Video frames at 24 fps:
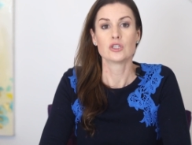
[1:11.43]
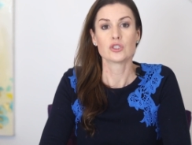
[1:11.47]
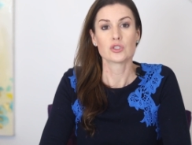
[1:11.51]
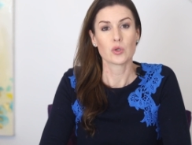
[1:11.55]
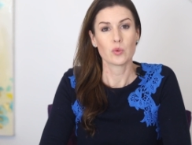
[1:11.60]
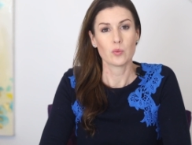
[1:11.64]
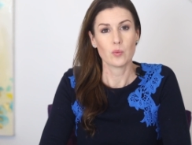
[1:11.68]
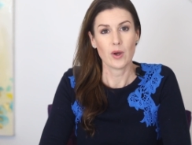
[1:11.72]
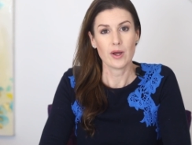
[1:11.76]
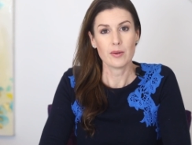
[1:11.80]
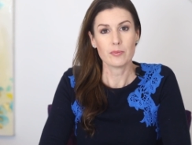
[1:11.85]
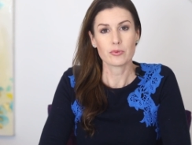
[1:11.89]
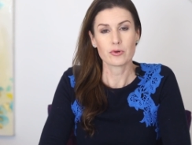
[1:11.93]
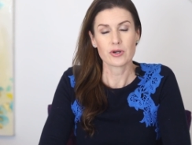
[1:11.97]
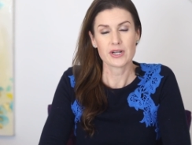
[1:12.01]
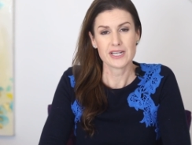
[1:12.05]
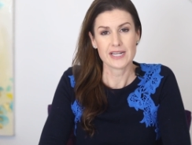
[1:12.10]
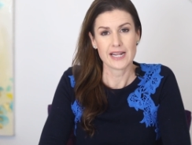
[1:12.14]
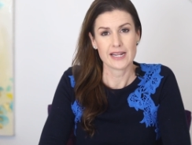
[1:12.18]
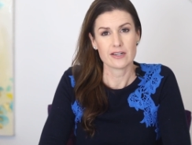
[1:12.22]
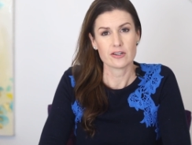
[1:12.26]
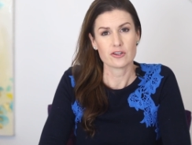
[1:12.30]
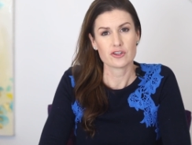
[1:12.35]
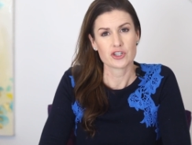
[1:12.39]
So what
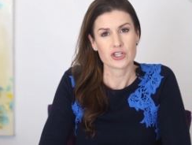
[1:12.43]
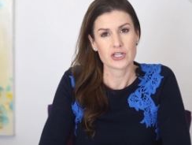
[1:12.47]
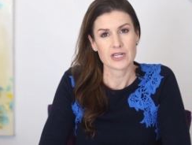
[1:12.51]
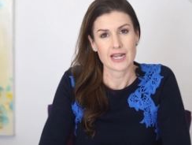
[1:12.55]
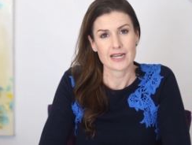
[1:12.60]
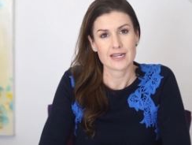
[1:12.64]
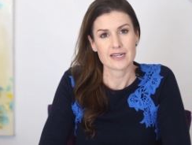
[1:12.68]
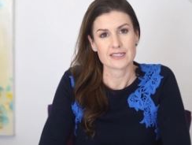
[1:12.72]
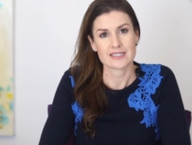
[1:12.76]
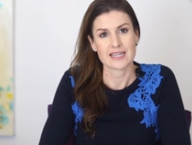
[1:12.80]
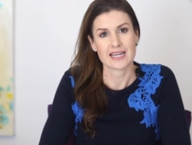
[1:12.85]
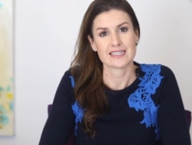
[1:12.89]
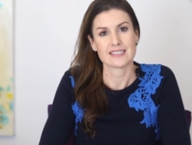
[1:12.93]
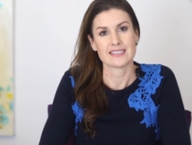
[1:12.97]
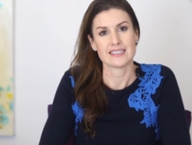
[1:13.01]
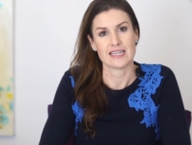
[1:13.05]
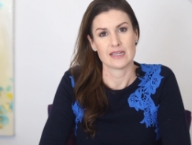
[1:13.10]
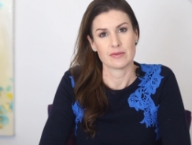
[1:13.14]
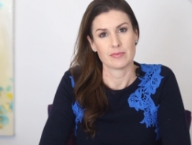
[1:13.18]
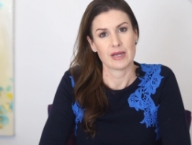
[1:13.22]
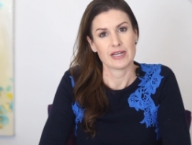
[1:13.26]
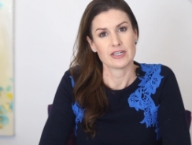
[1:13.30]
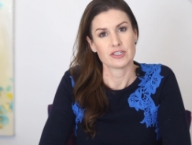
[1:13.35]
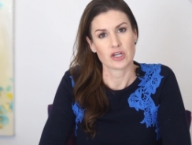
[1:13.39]
prenatal genetic
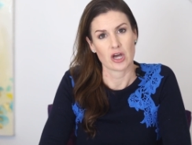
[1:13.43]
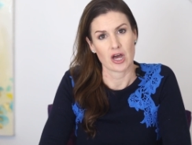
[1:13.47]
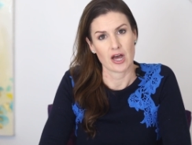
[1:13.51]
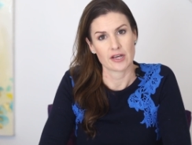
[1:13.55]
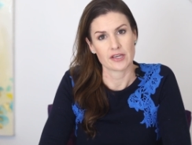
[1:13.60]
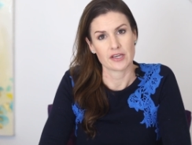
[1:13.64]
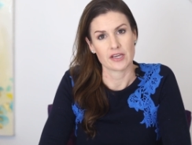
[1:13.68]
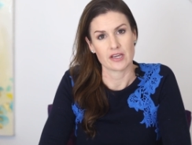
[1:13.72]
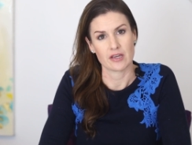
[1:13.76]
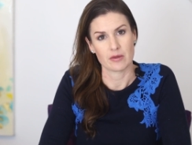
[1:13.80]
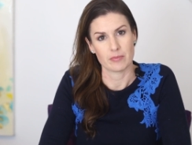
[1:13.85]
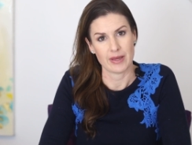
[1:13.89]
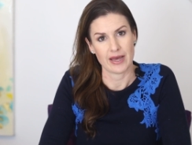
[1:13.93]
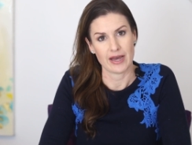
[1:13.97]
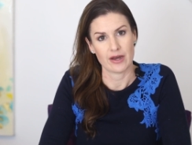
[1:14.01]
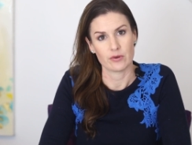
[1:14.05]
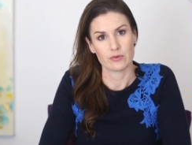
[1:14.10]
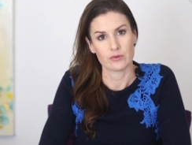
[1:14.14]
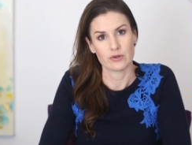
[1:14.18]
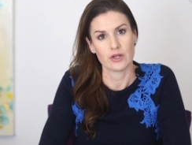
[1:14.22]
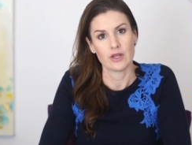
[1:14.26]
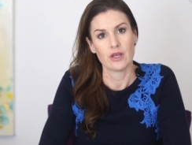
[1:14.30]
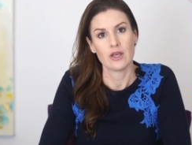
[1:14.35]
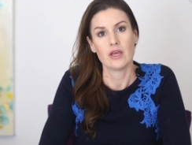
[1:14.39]
test am I talking
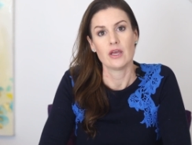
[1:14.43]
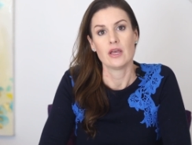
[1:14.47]
about?